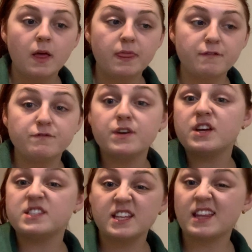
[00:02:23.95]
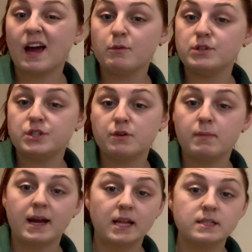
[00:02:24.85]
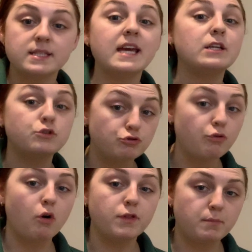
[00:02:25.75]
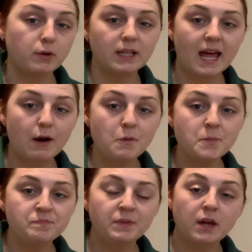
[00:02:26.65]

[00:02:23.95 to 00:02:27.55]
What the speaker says: the first thing that I would do, my answer, is draw the model out.